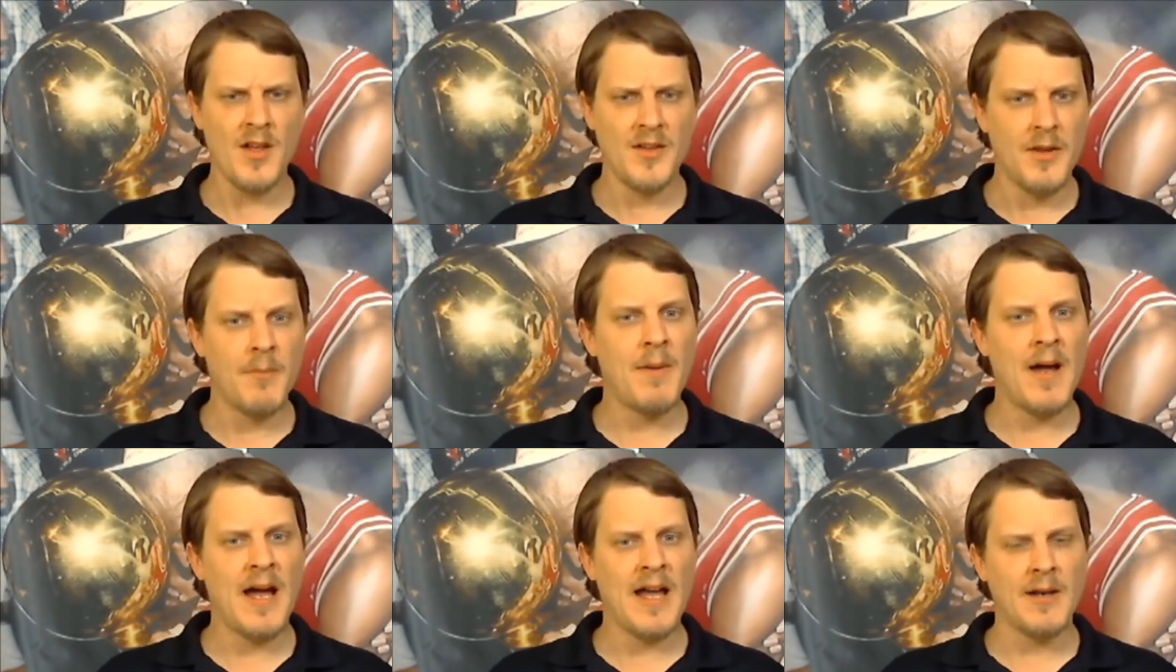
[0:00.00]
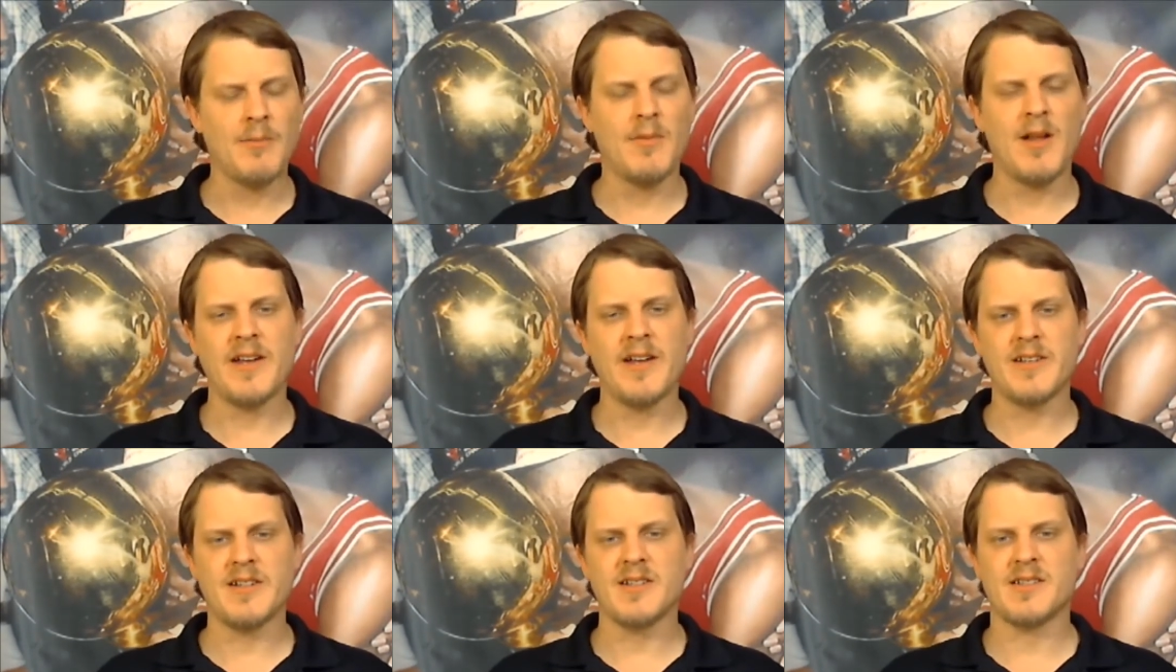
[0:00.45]
the bottom
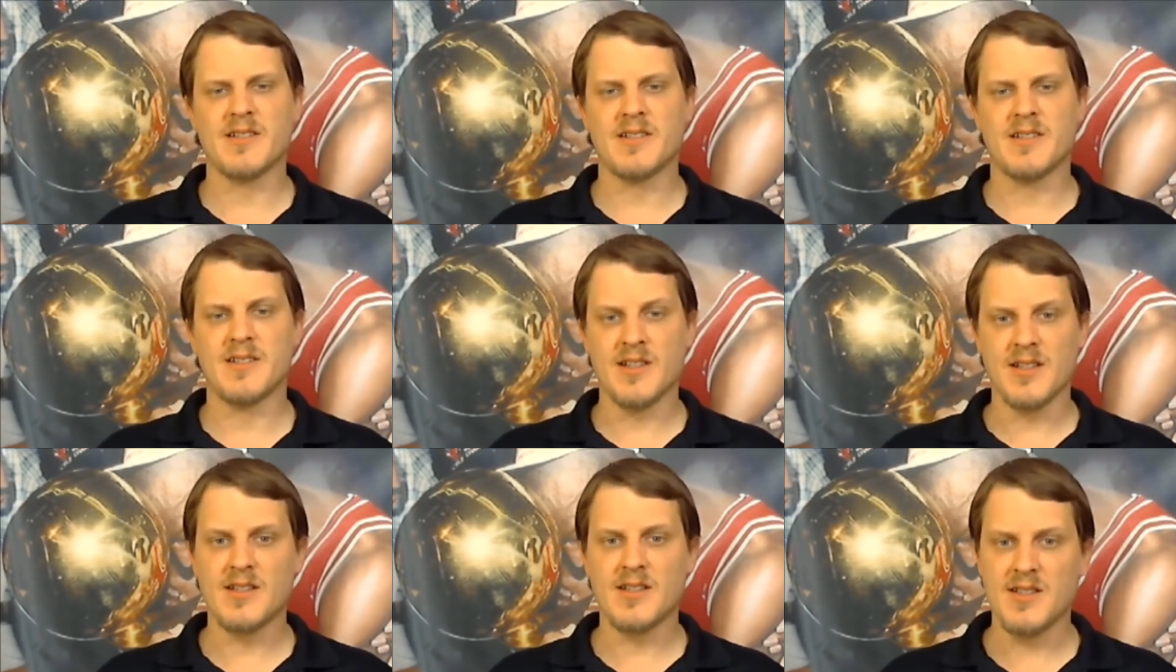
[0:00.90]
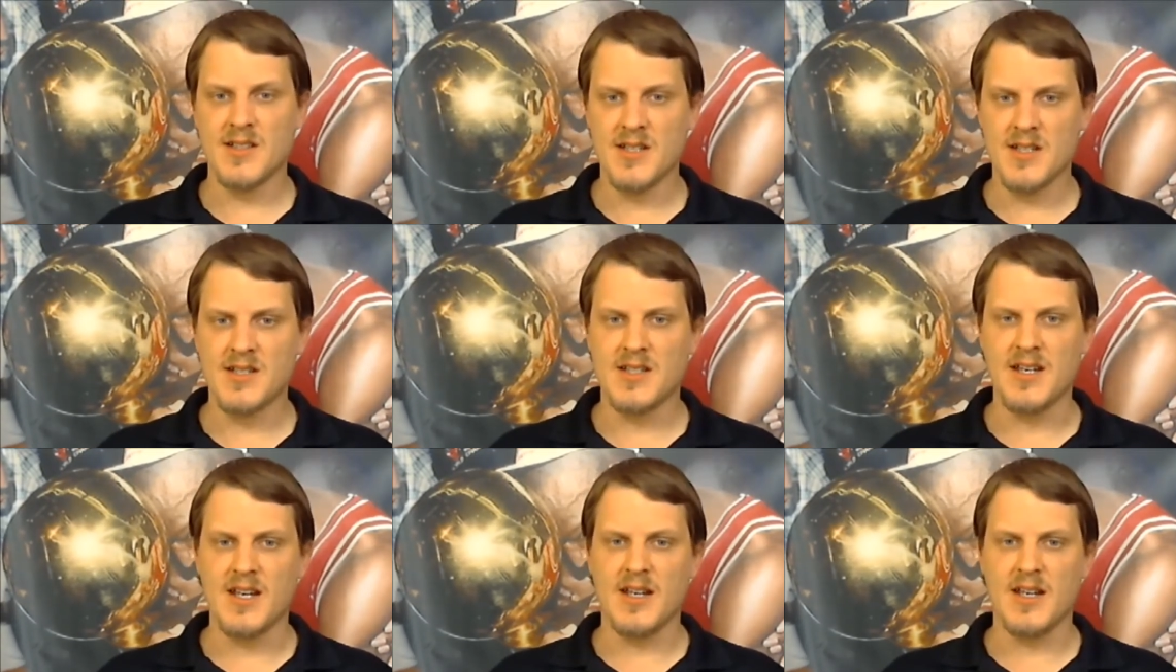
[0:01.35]
line is, is this is a
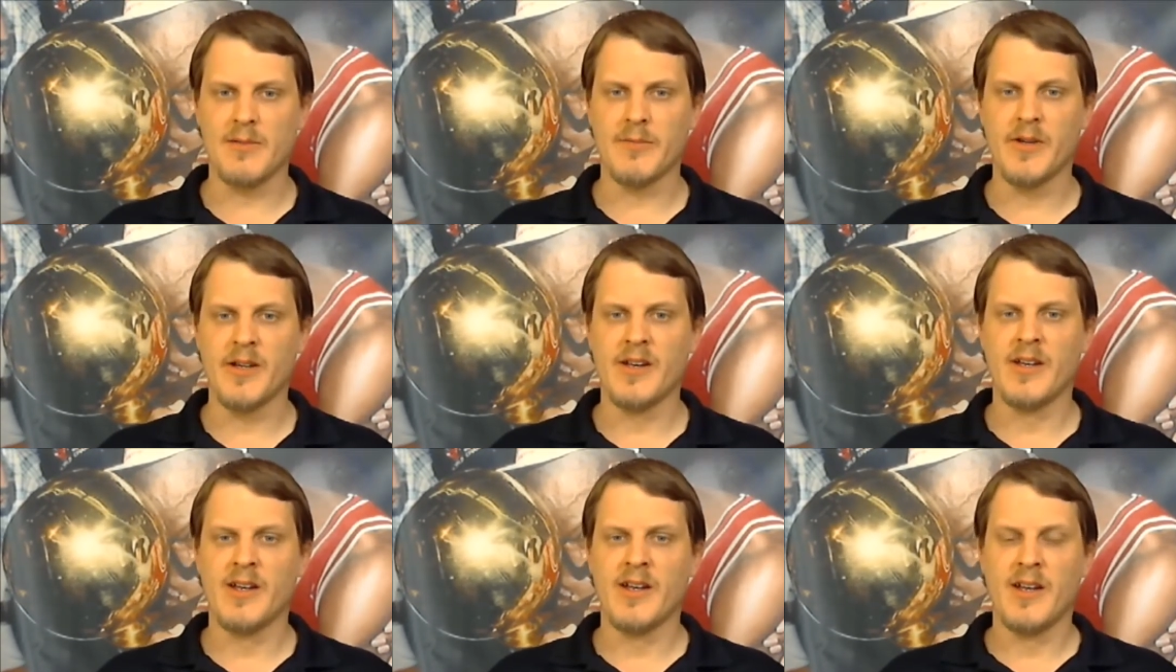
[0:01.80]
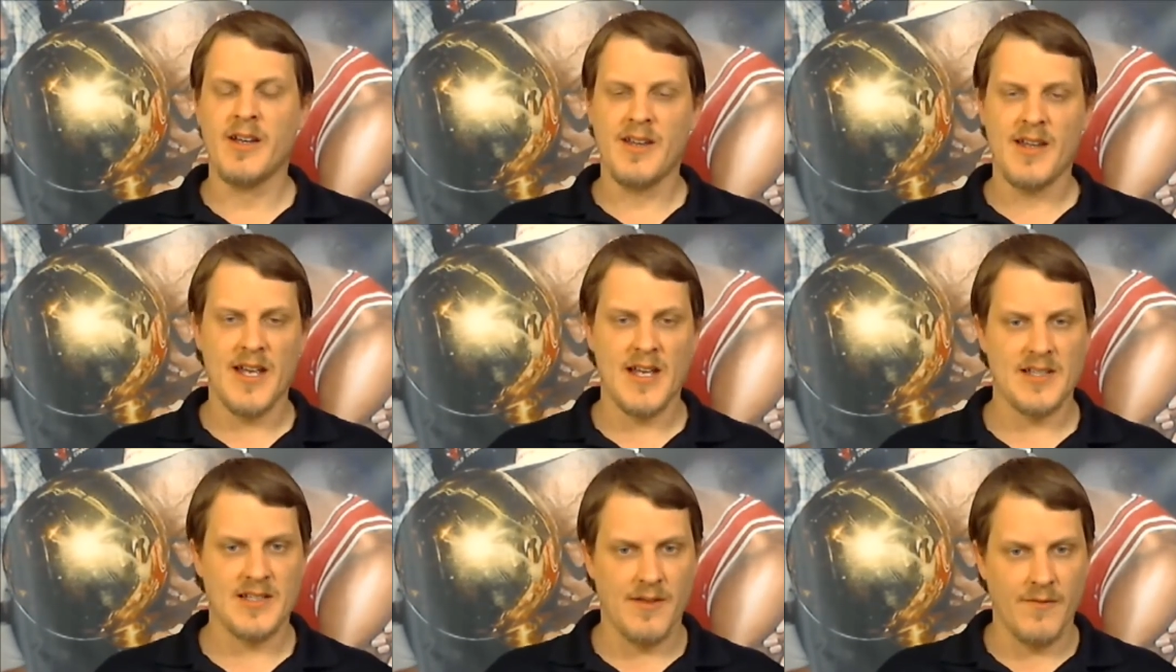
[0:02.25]
team
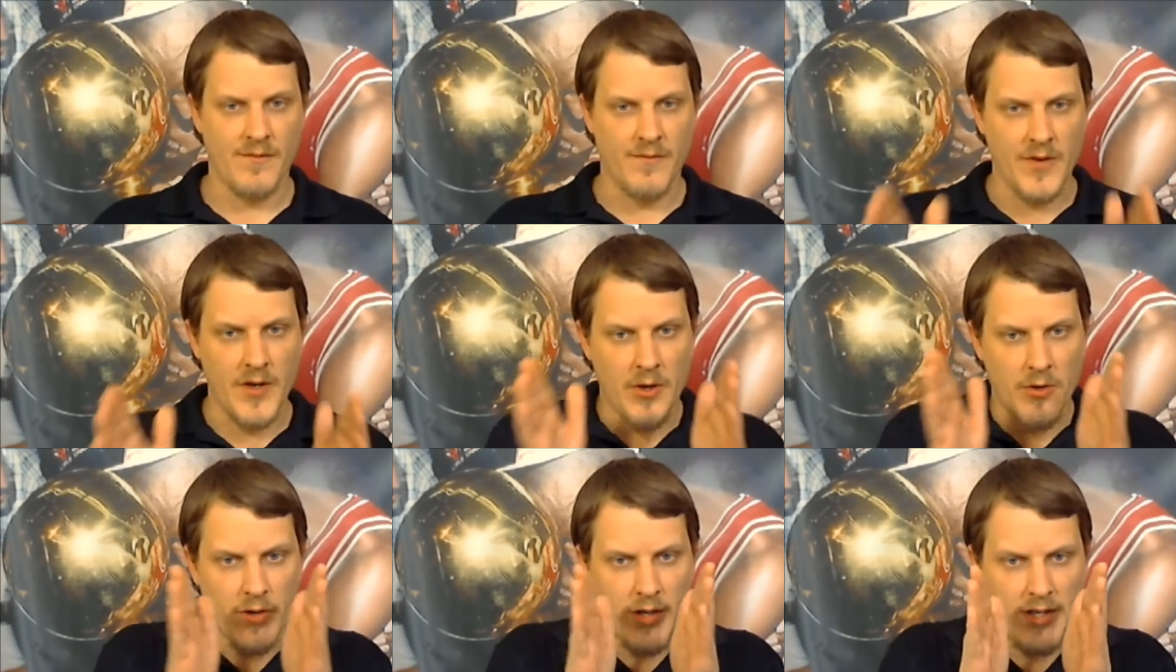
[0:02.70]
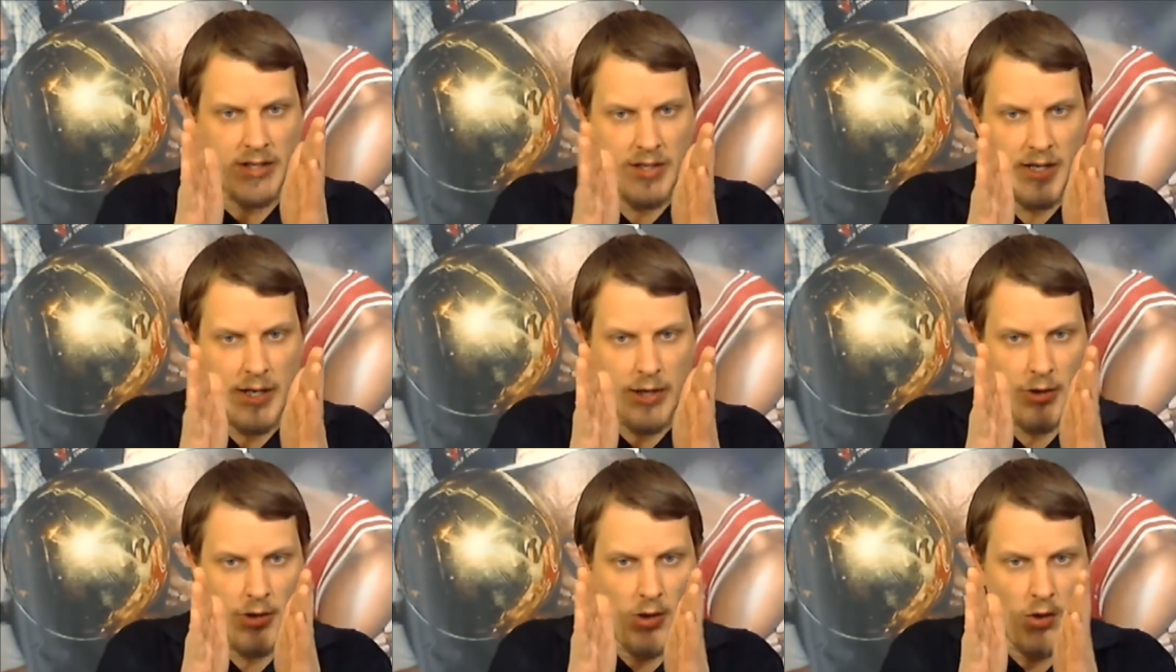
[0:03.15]
that has a very
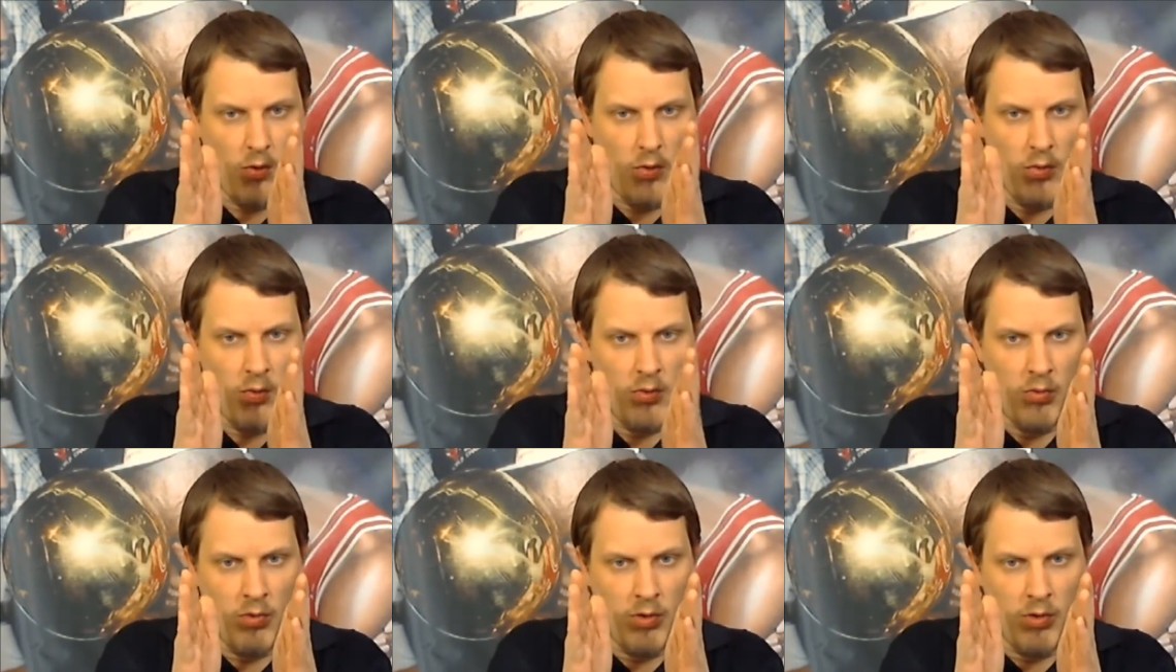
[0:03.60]
narrow